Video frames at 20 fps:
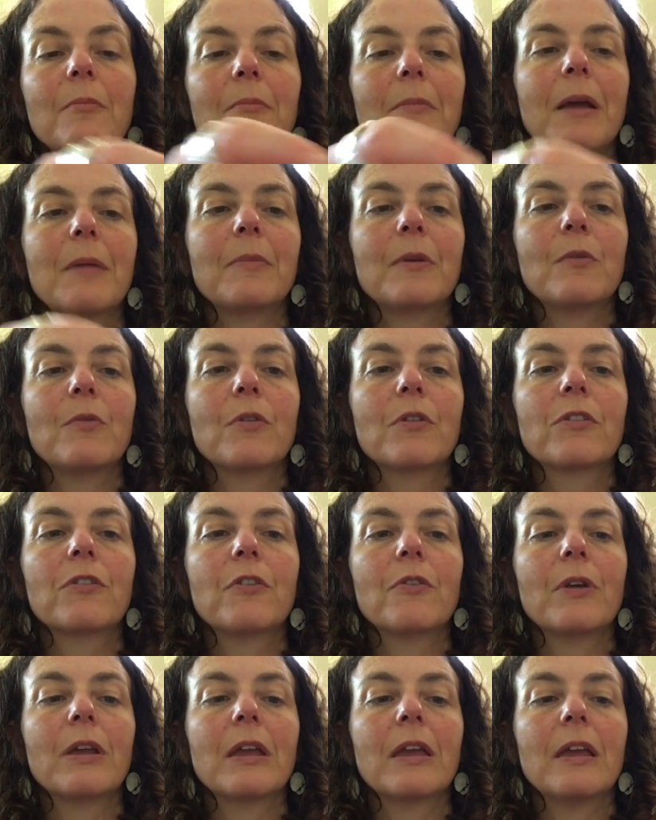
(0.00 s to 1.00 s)
might be worth
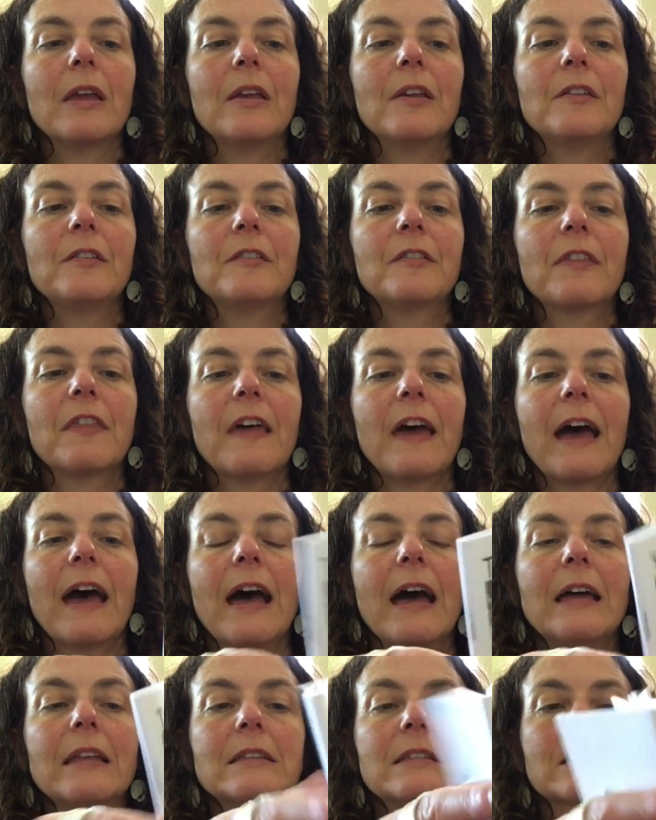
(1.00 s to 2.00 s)
doing, is
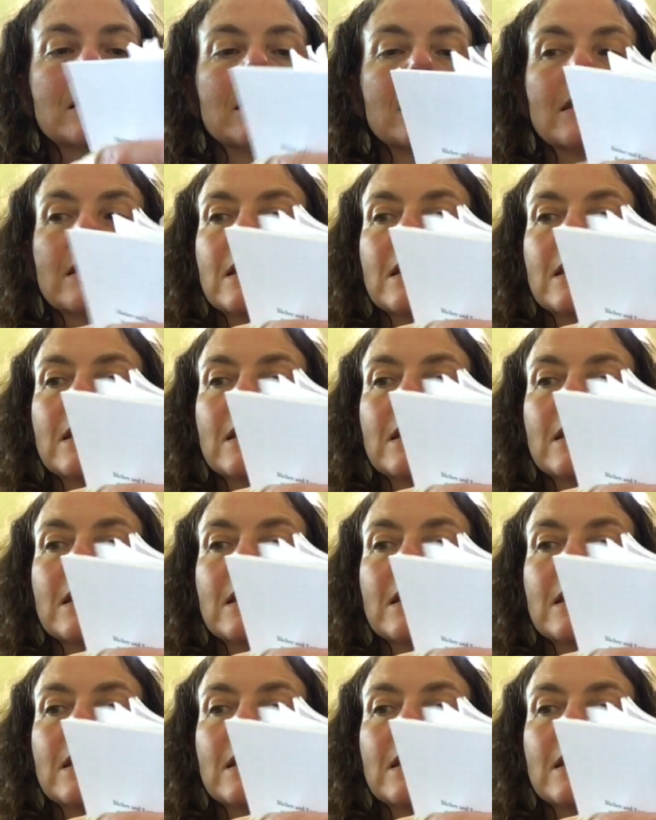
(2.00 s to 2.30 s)
that